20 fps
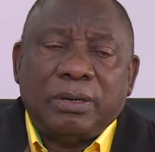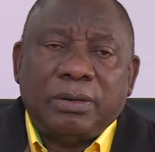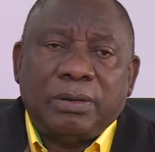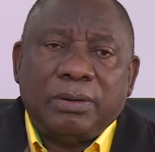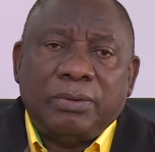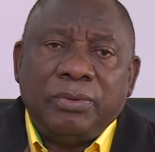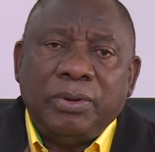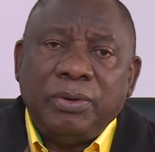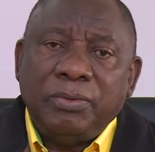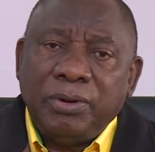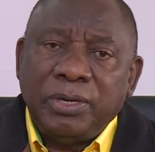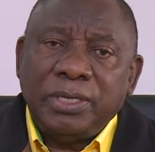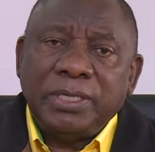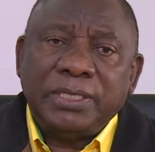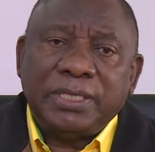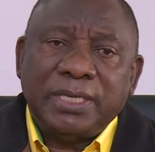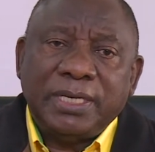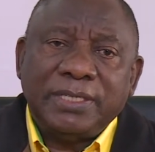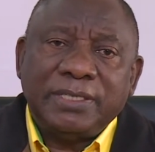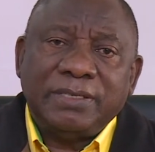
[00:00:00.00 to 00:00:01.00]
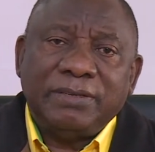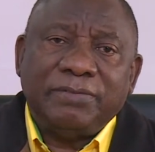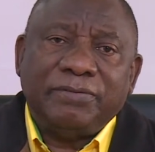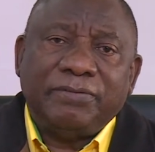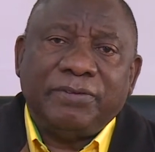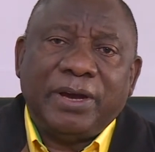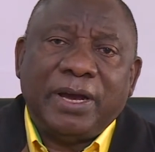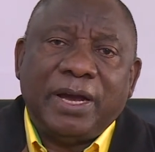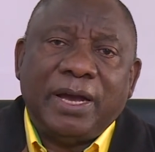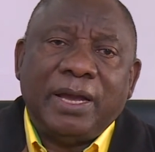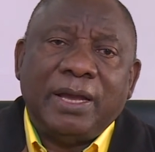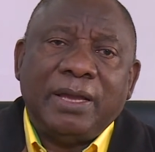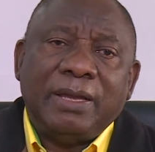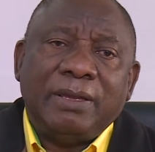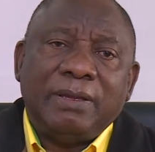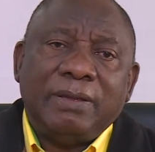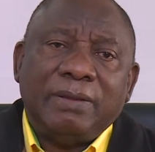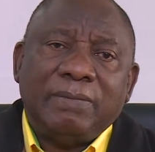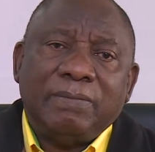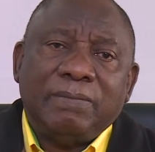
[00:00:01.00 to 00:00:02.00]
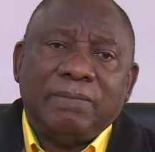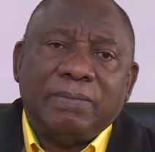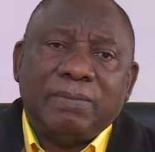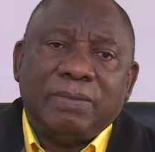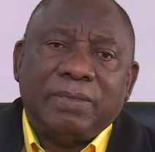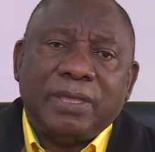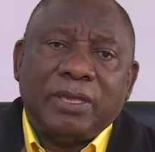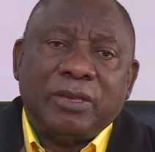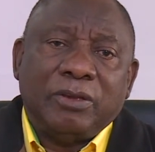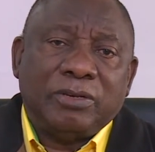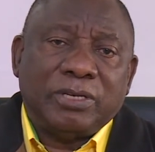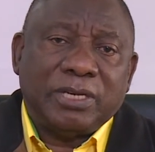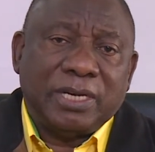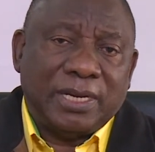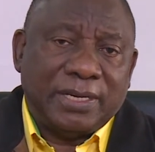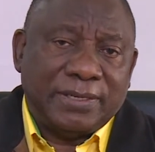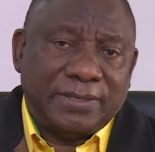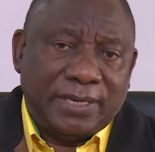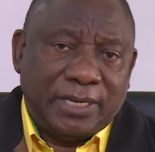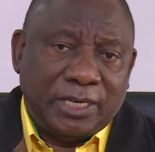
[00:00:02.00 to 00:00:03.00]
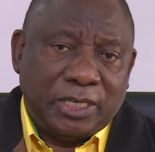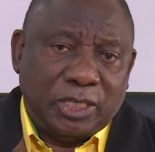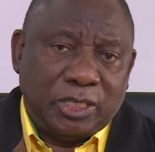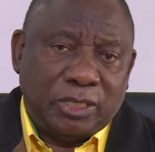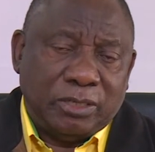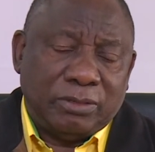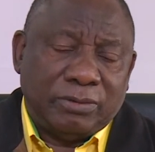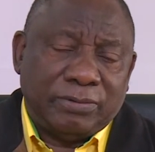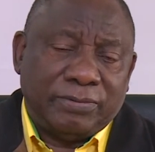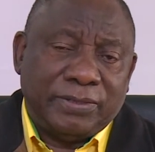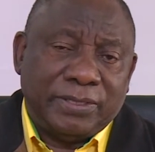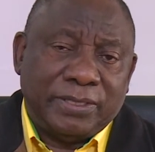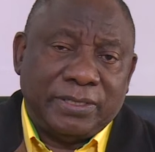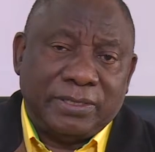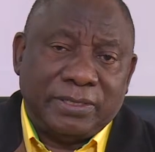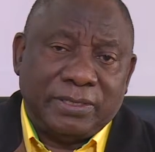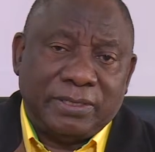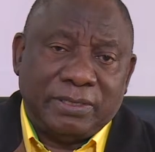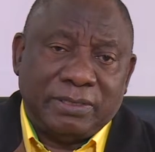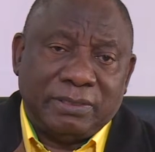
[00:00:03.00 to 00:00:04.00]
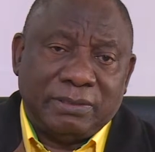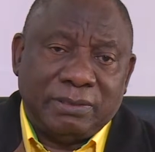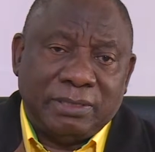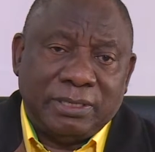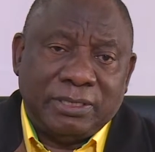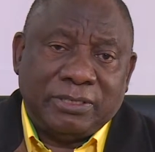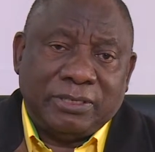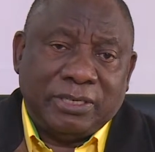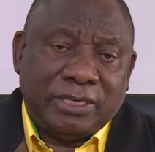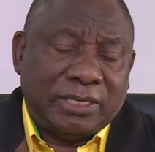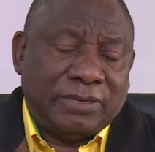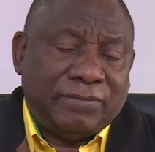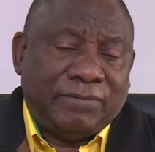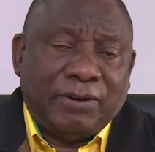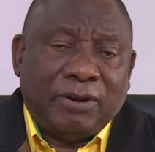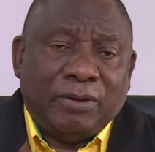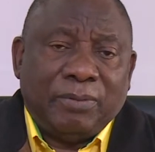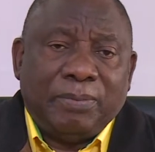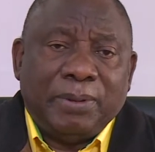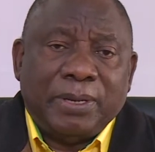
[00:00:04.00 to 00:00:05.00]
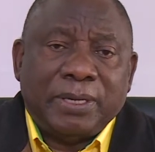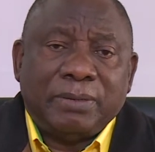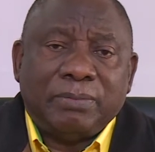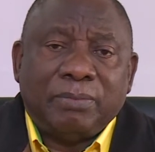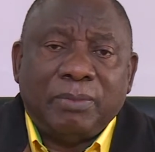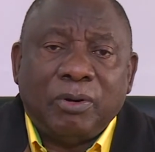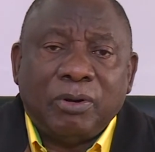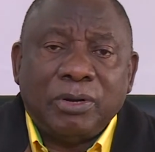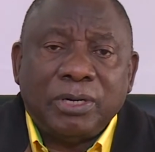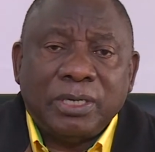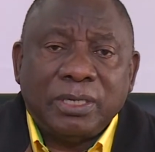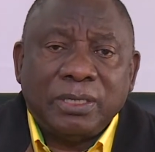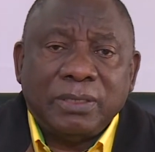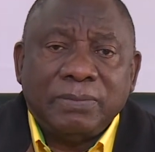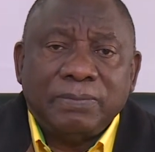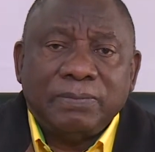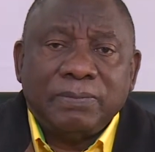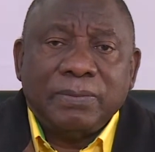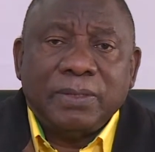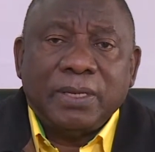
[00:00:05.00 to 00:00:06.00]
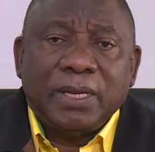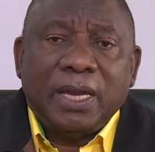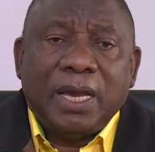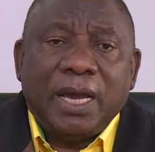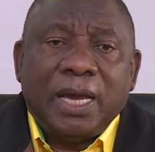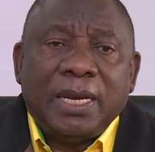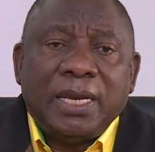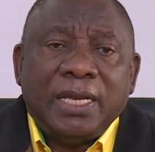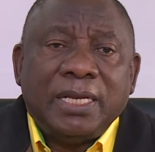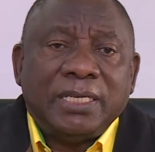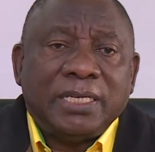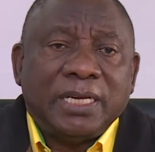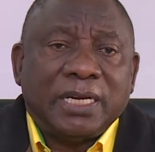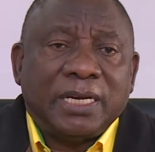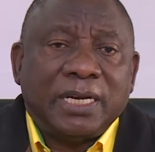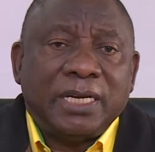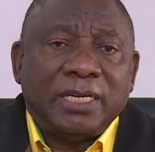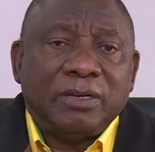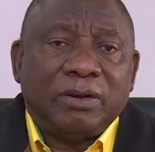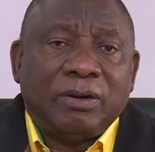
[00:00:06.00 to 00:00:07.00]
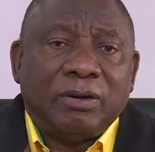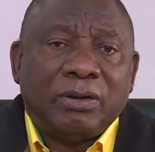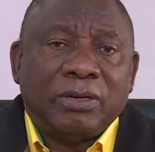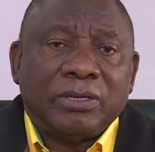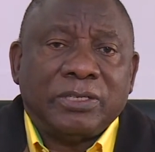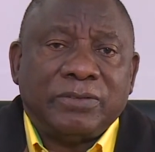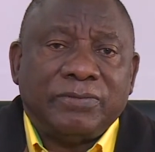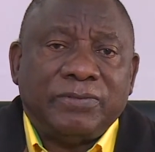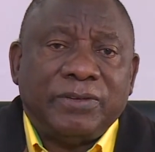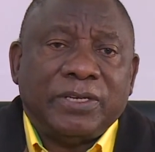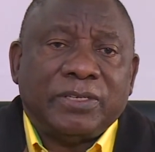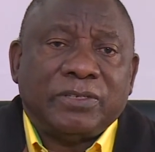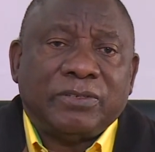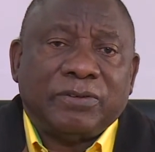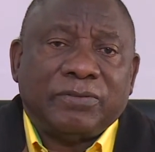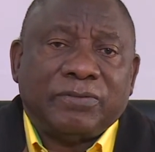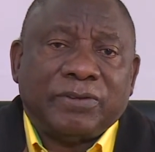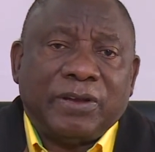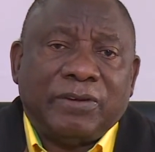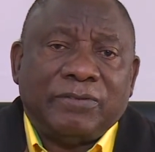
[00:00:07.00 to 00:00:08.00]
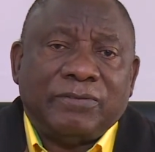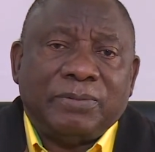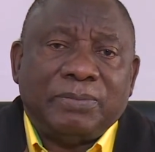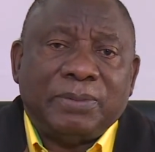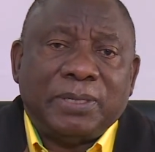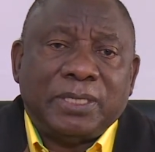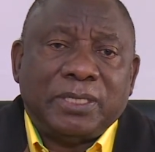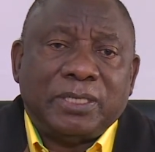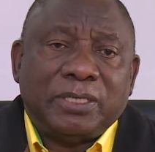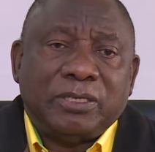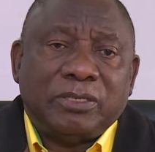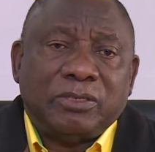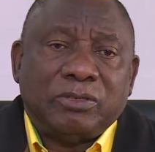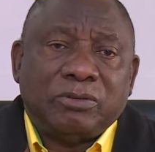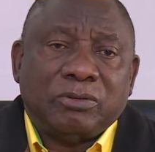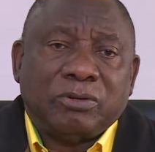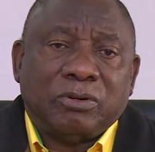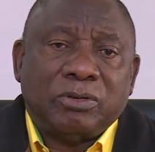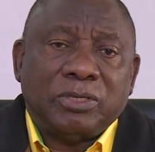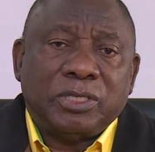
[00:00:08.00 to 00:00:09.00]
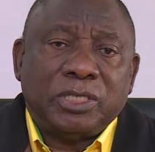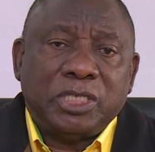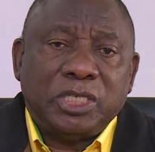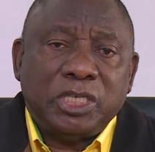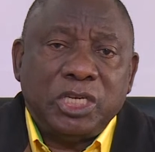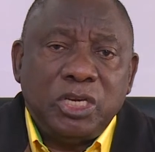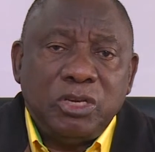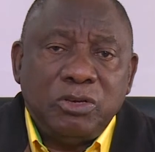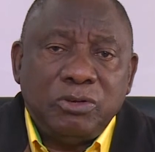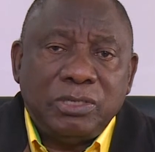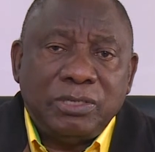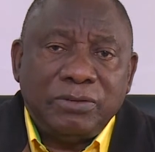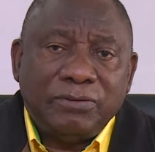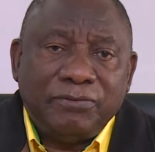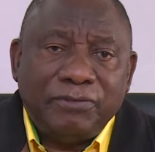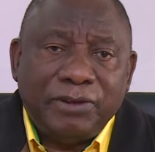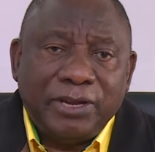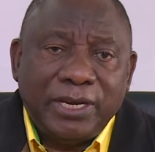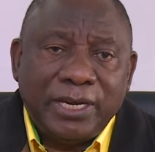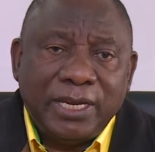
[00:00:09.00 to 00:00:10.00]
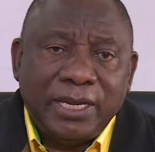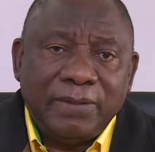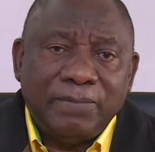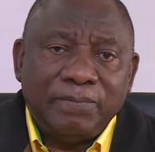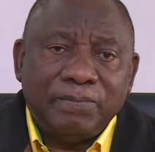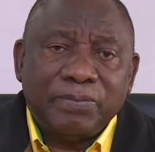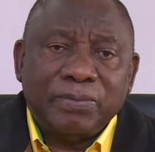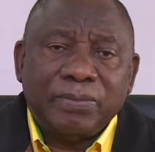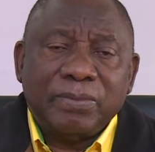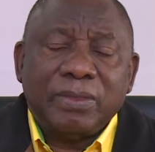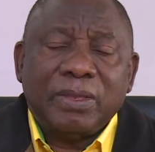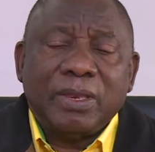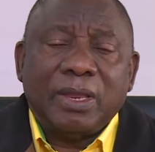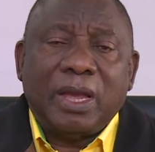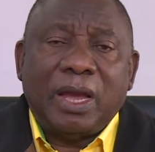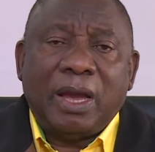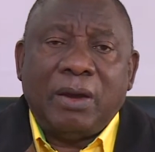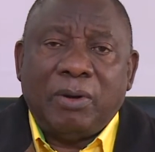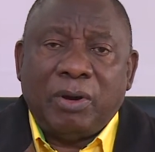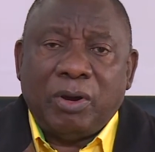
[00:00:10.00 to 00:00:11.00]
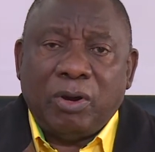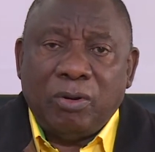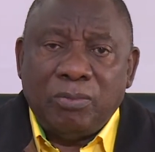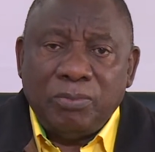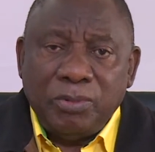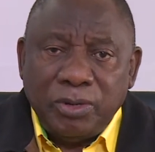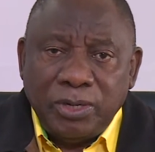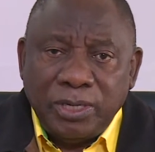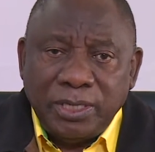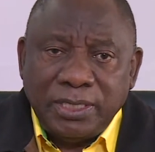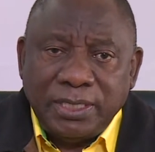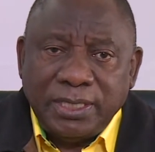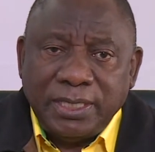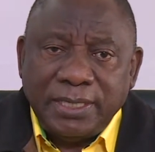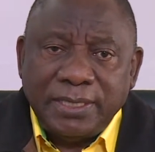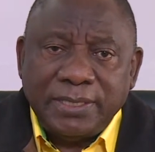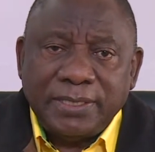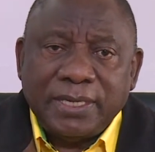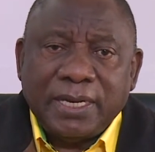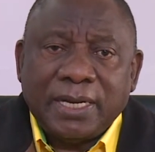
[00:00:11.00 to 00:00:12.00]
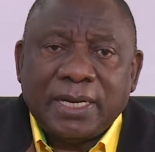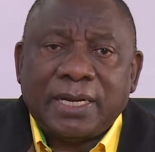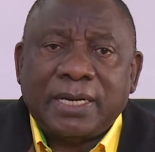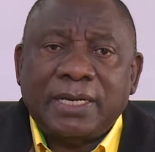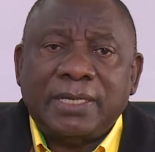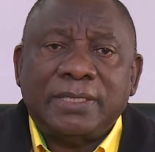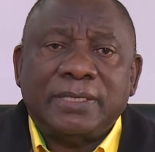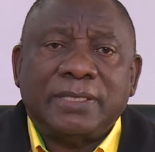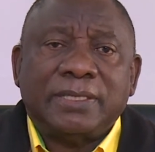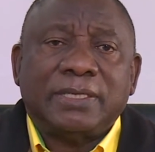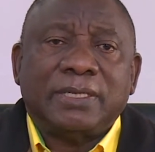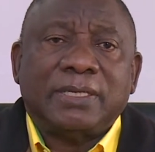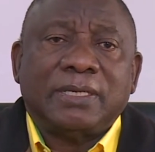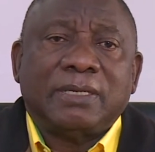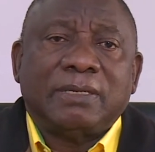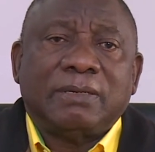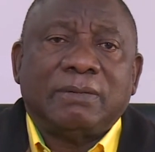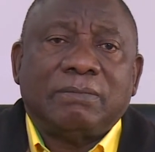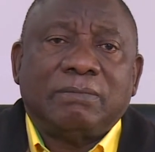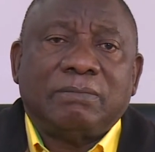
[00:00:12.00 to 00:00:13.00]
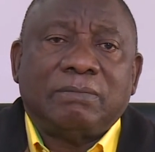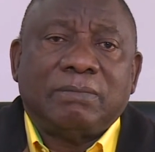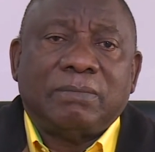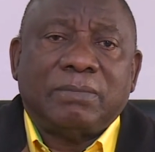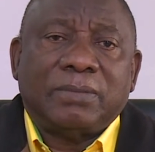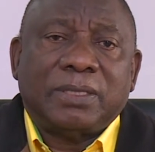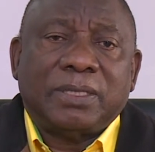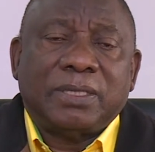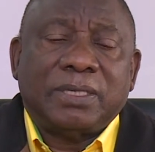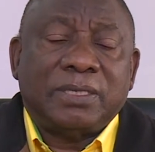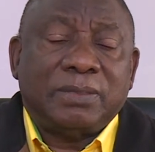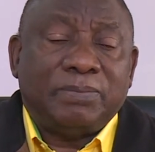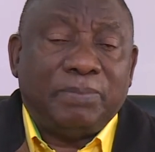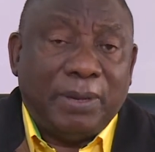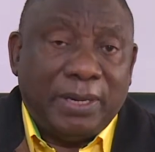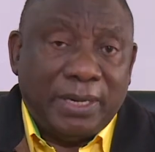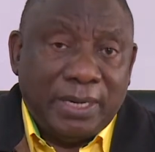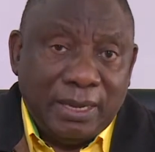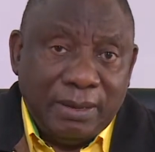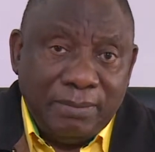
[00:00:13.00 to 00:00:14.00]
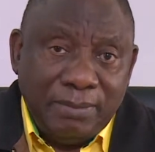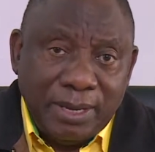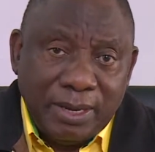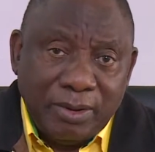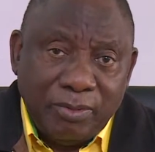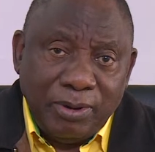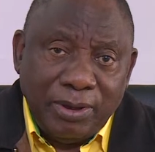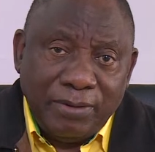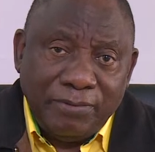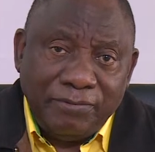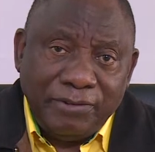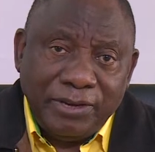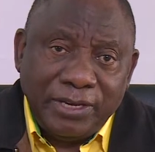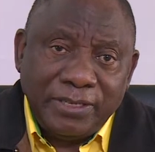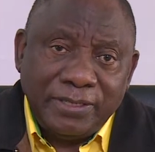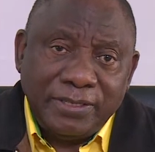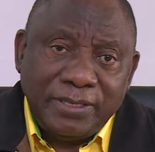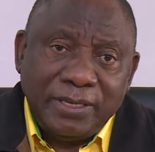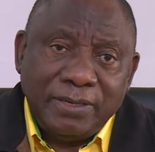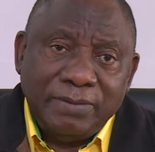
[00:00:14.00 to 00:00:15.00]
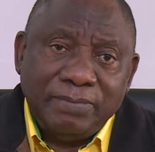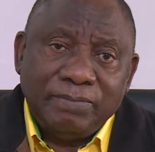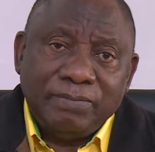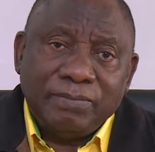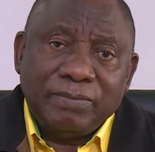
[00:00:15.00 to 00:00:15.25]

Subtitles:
We will intensify the utilization of this district development model and integrate all spheres of government to continue defending our communities against this pandemic facing